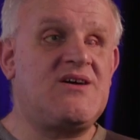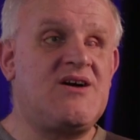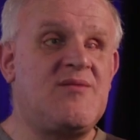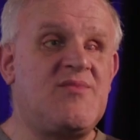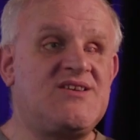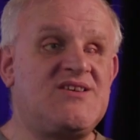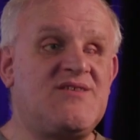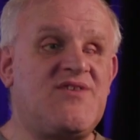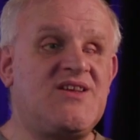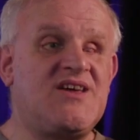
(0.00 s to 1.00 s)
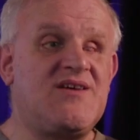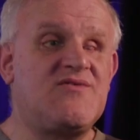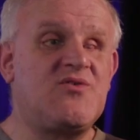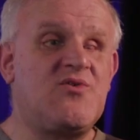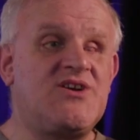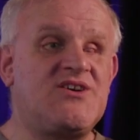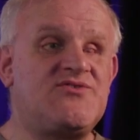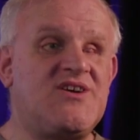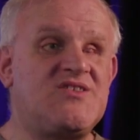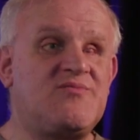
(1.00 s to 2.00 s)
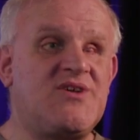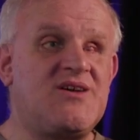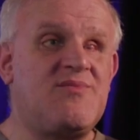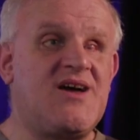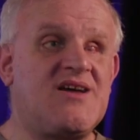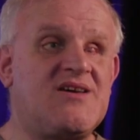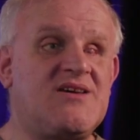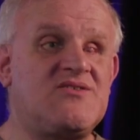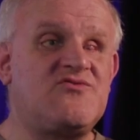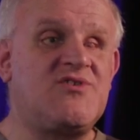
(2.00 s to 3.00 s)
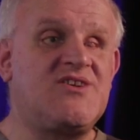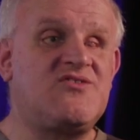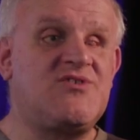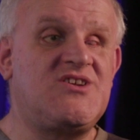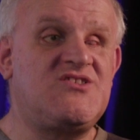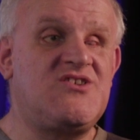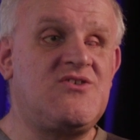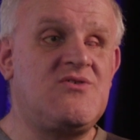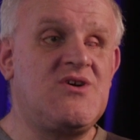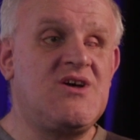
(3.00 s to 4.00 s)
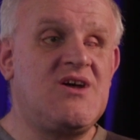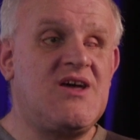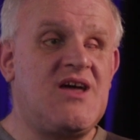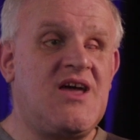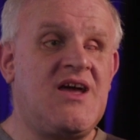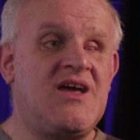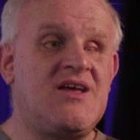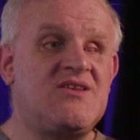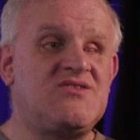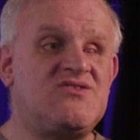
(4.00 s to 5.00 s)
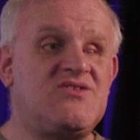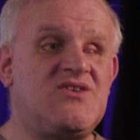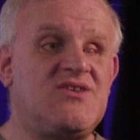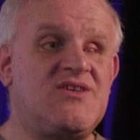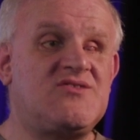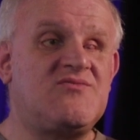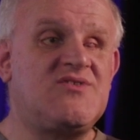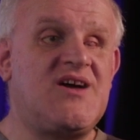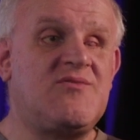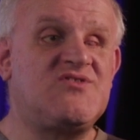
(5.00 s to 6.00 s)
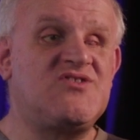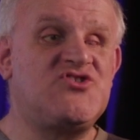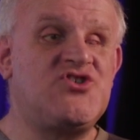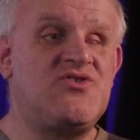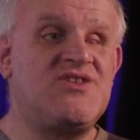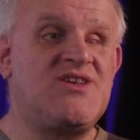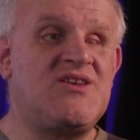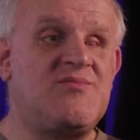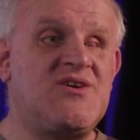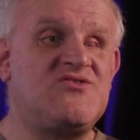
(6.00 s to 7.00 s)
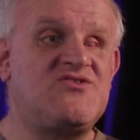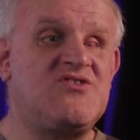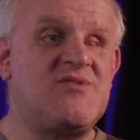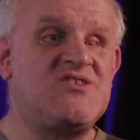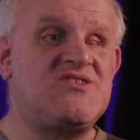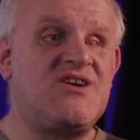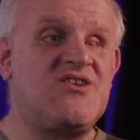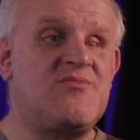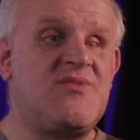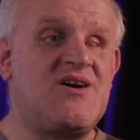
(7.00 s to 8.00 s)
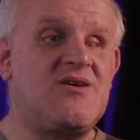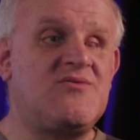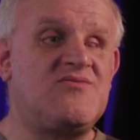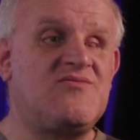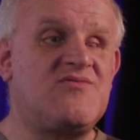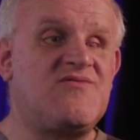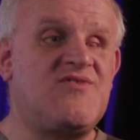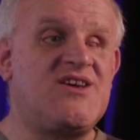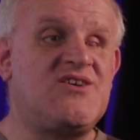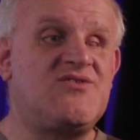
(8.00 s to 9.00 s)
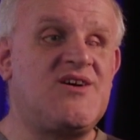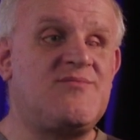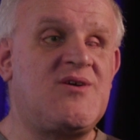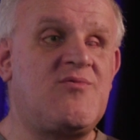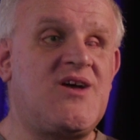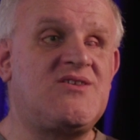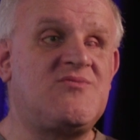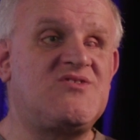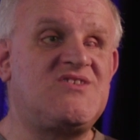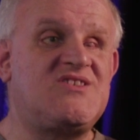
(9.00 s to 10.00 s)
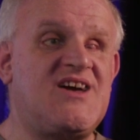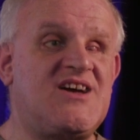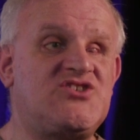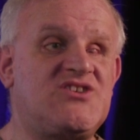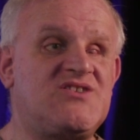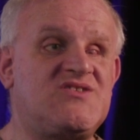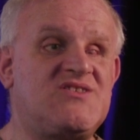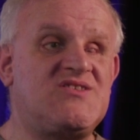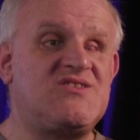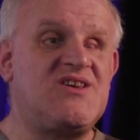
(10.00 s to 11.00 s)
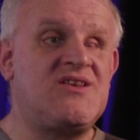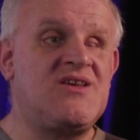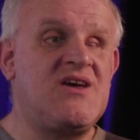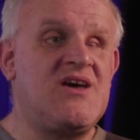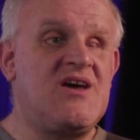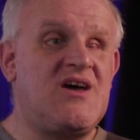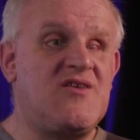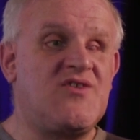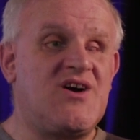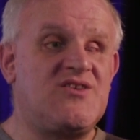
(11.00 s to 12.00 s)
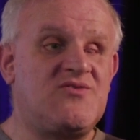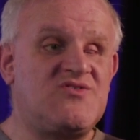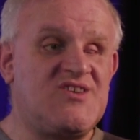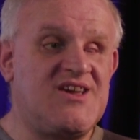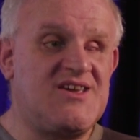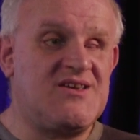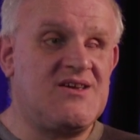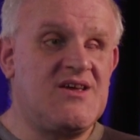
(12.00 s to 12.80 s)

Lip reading: I did finally have the cornea transplant back in 2022, and that was in June. And then about 2 months later, I would find out that my retina was detached, and since then I've got no sight.